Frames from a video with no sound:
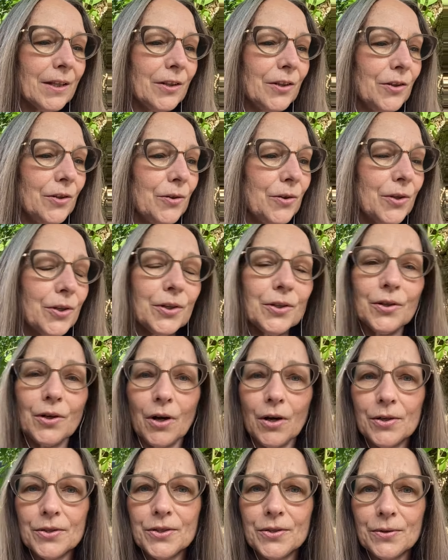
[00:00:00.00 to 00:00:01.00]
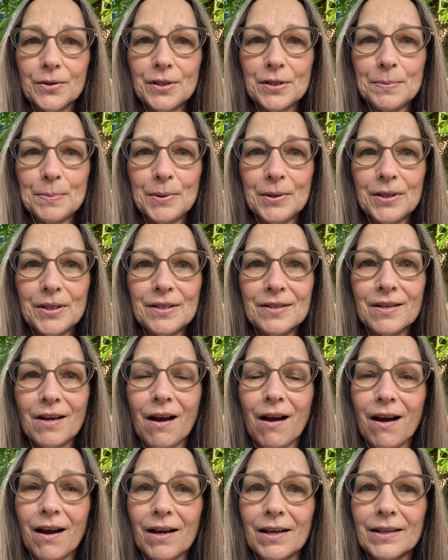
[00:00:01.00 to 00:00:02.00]
You could also experience
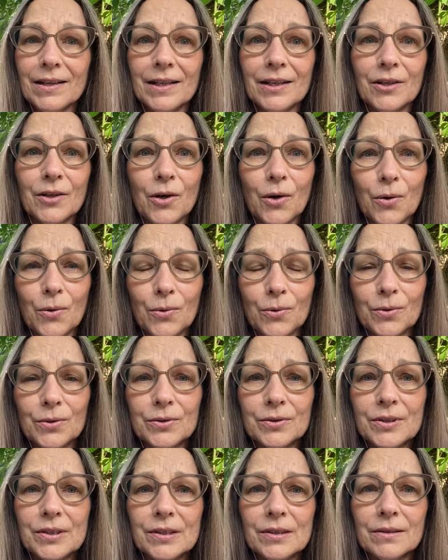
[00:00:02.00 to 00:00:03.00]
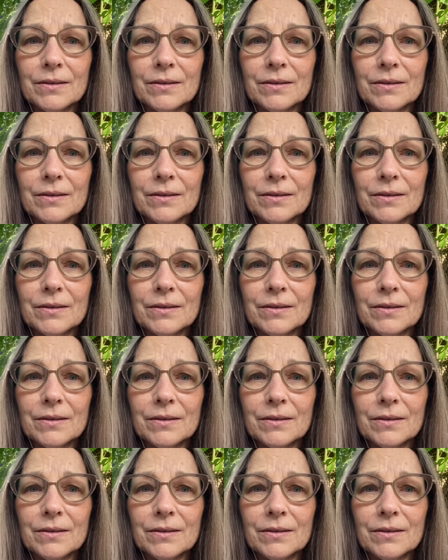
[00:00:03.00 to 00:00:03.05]
hot and cold.